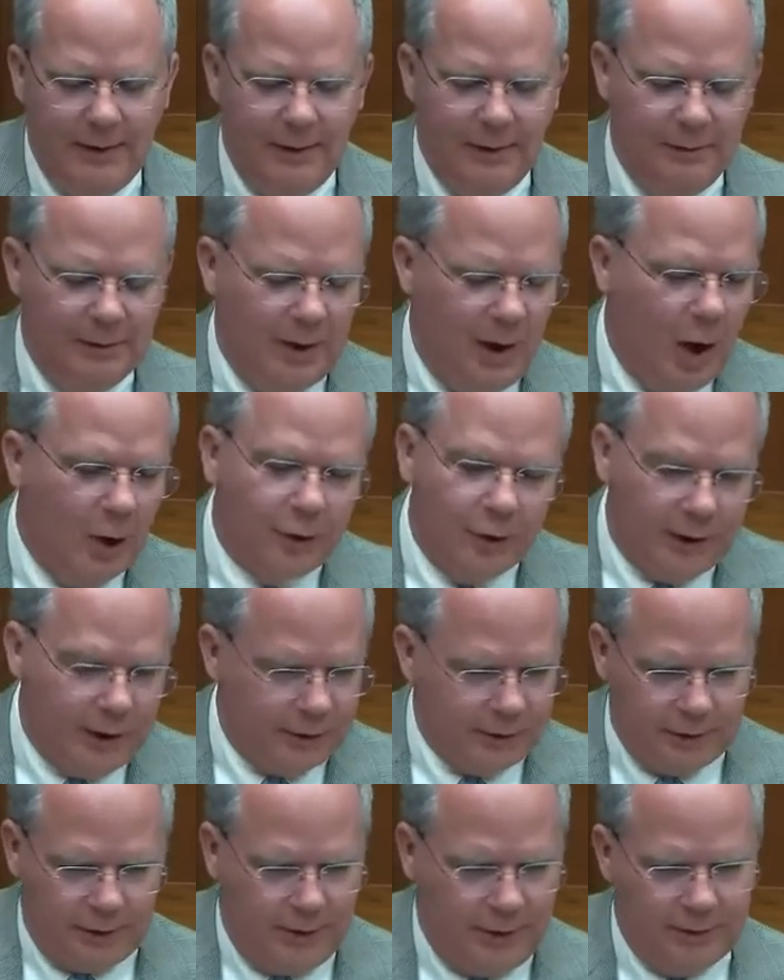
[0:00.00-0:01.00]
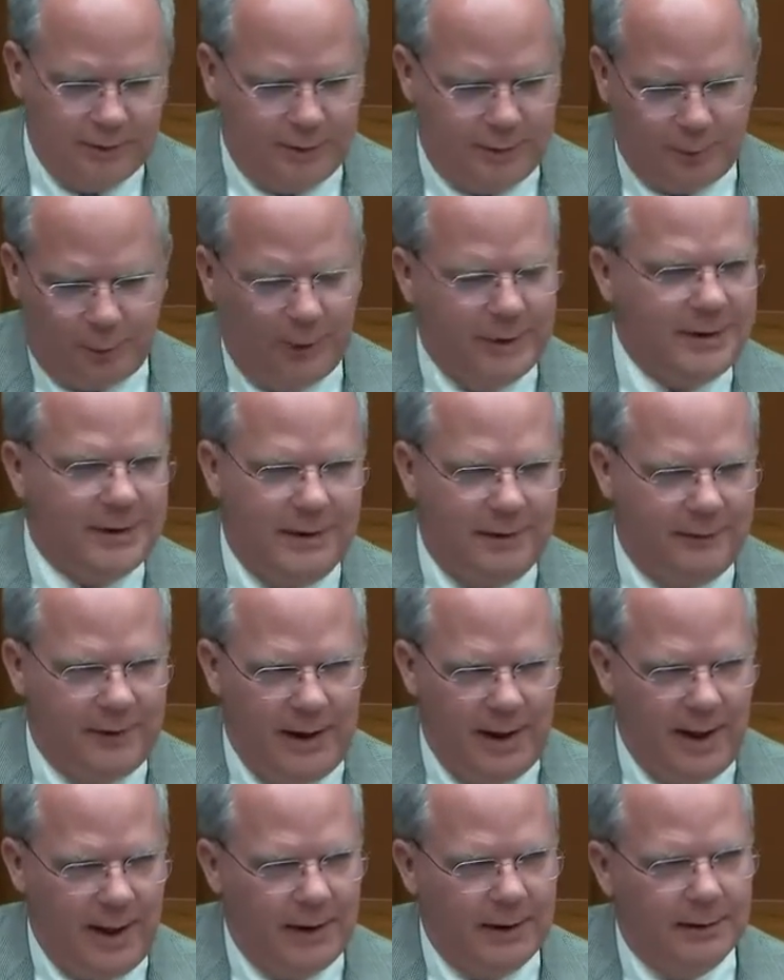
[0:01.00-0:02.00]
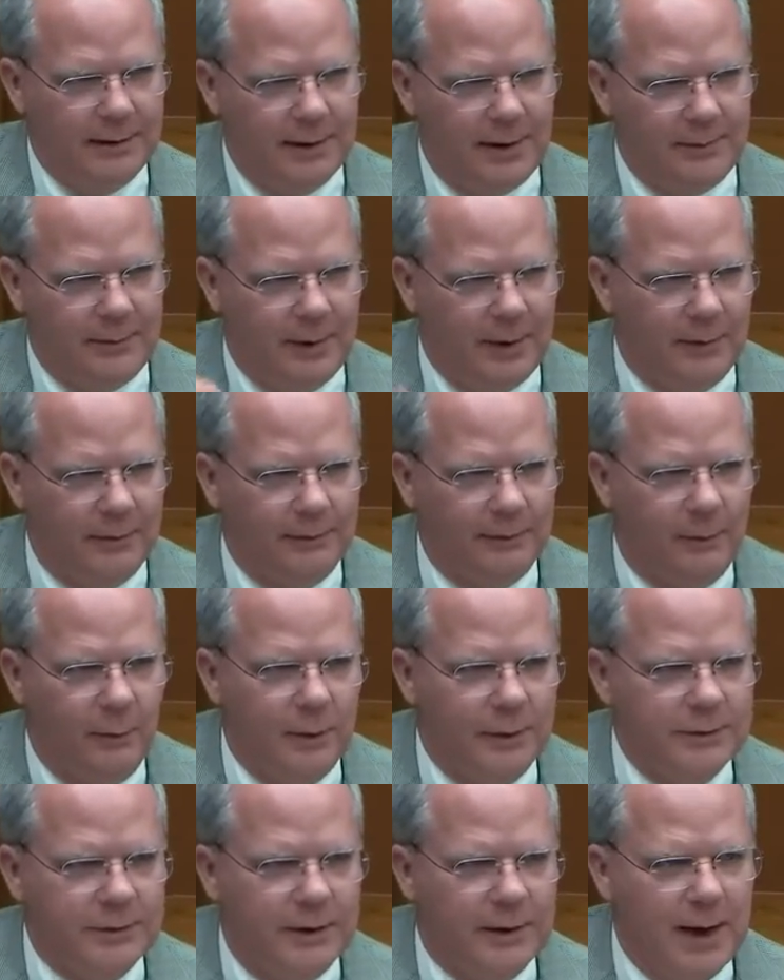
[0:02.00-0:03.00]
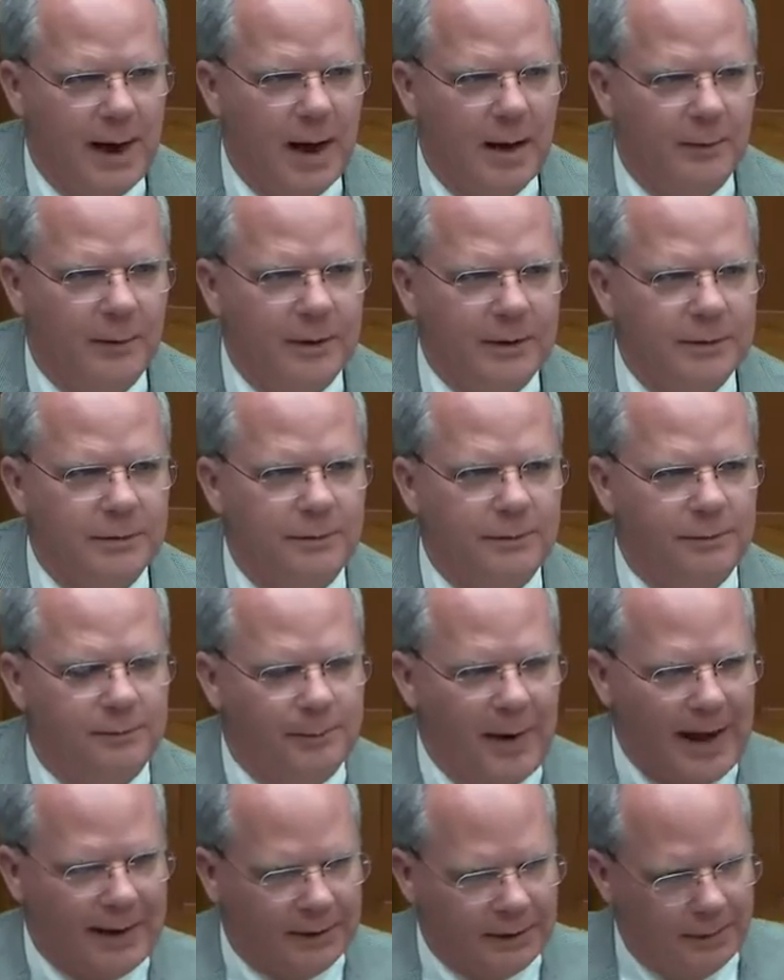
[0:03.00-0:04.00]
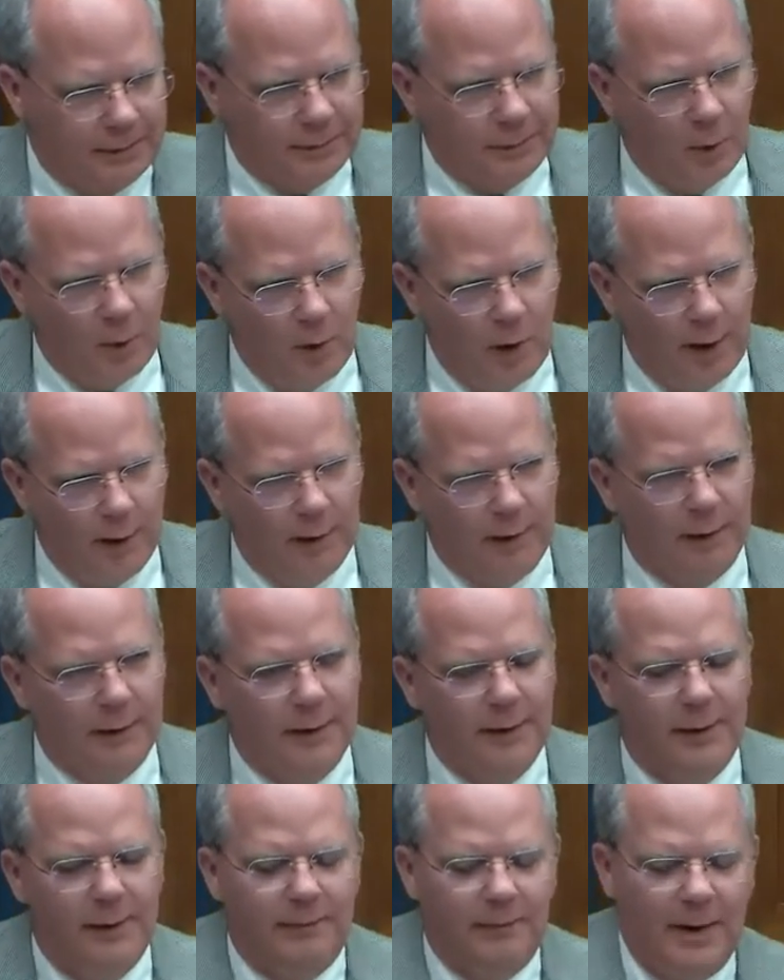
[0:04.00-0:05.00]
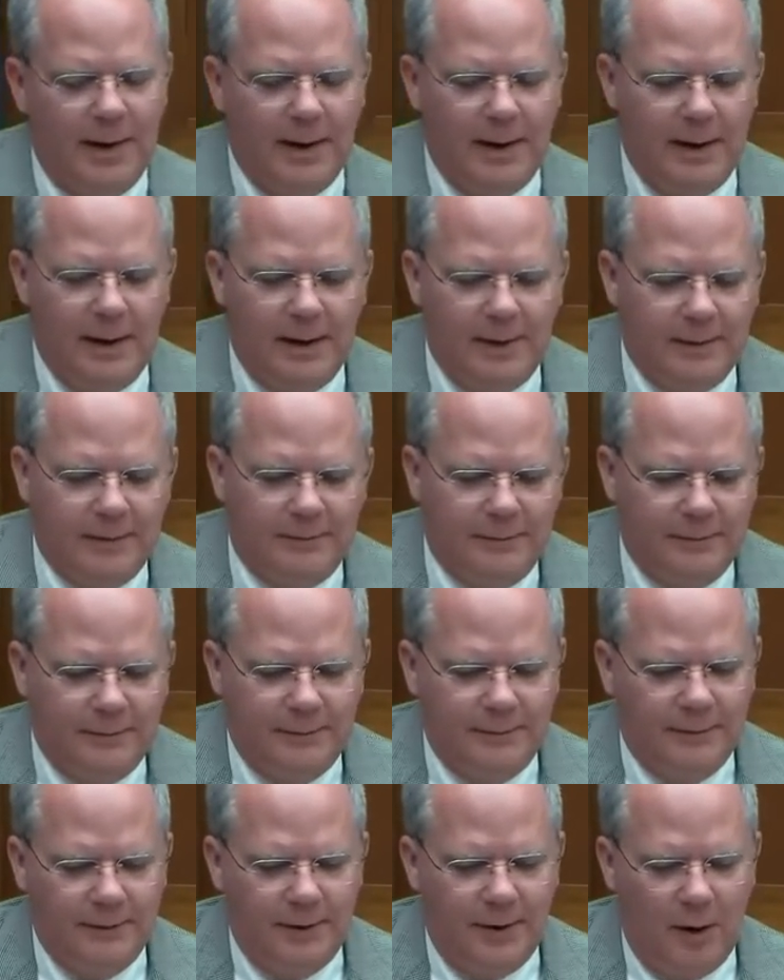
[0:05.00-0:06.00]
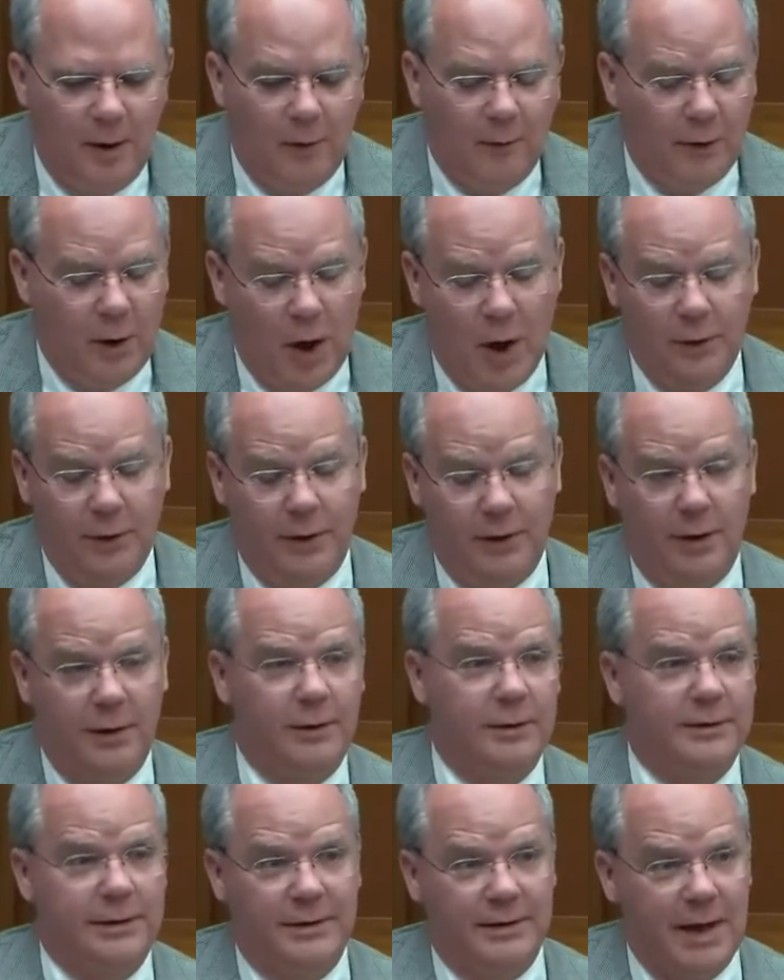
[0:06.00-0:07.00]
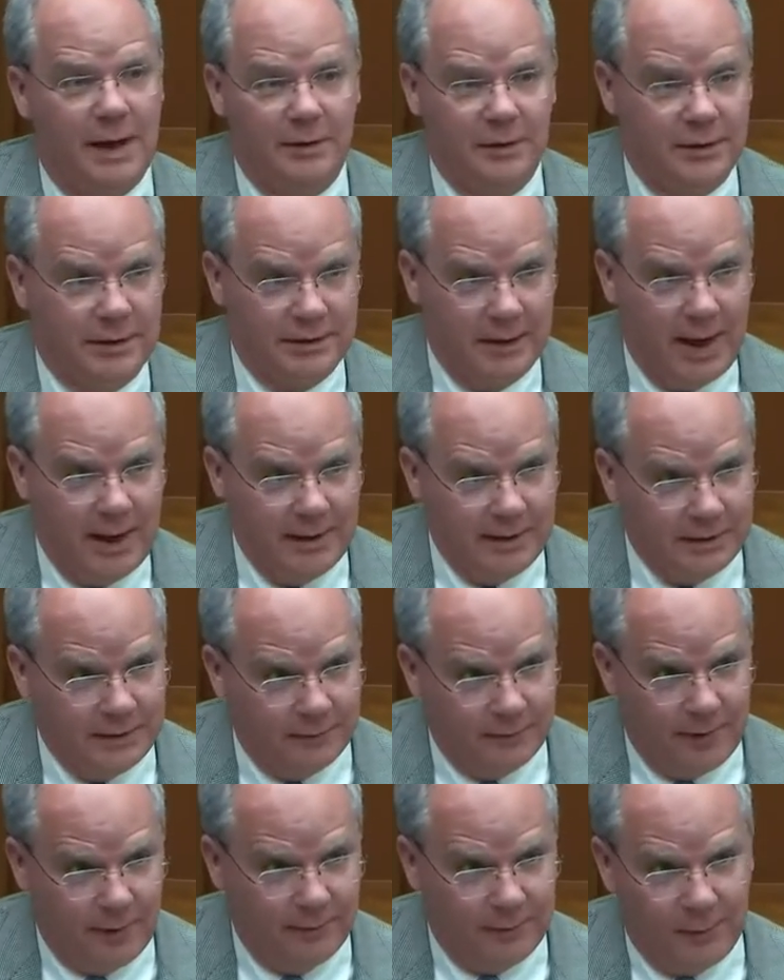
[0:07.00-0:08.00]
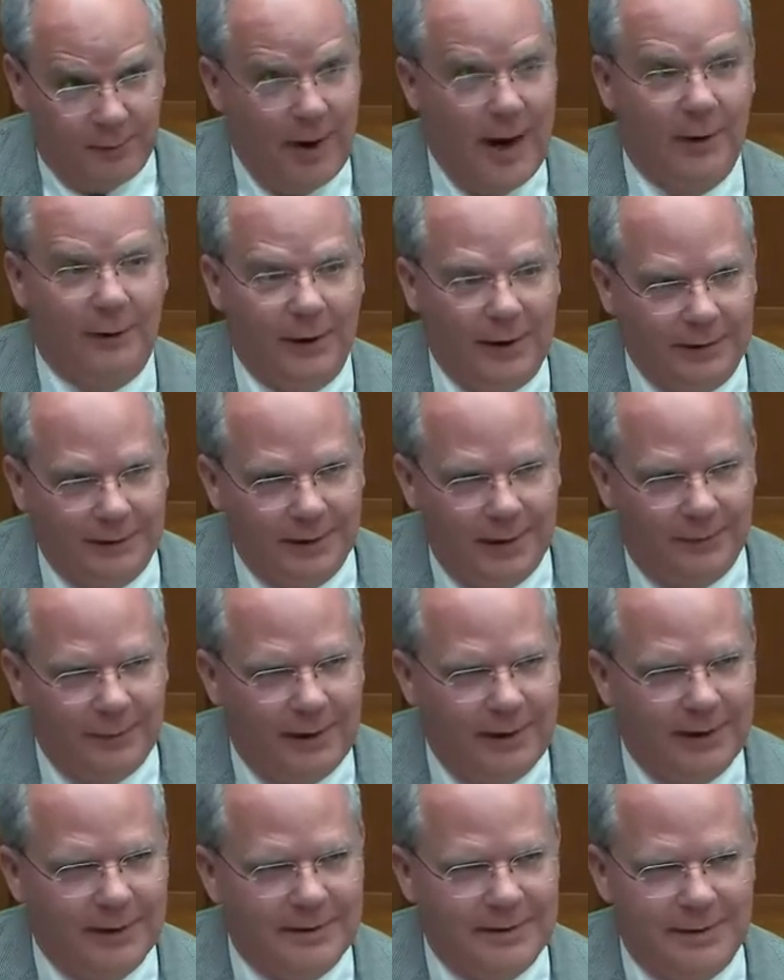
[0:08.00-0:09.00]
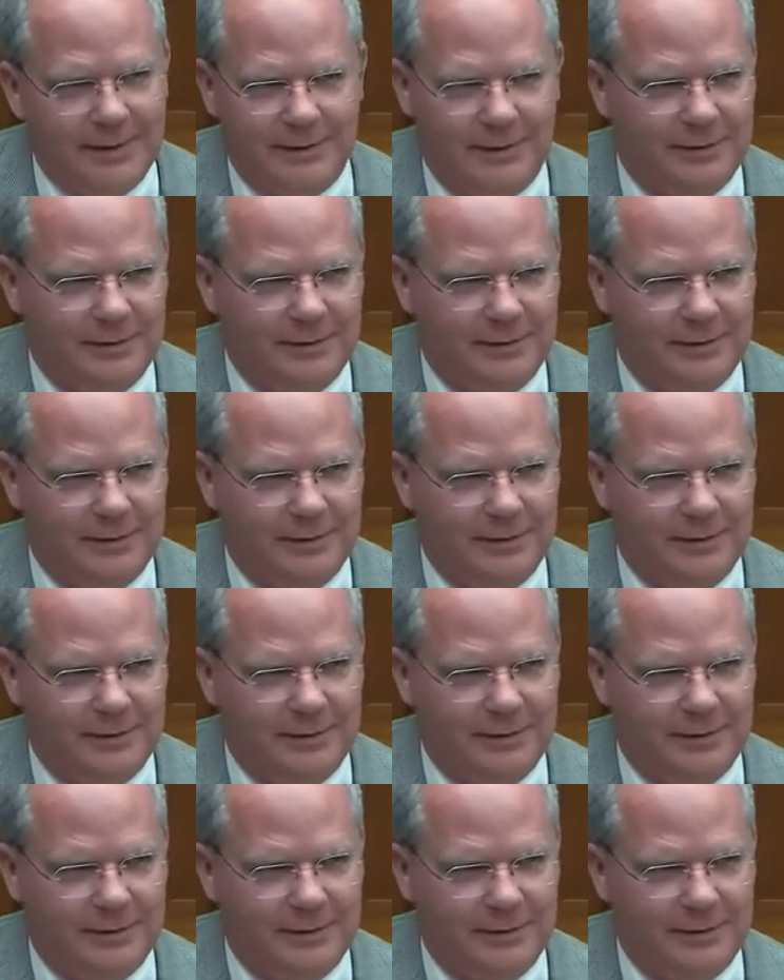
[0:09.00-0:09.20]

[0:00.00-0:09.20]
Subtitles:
100 years ago, it was pre-TVA, they built the Wilson Dam, which backed up the water. And in over 100 years, the entire society's developed around it. I mean, it's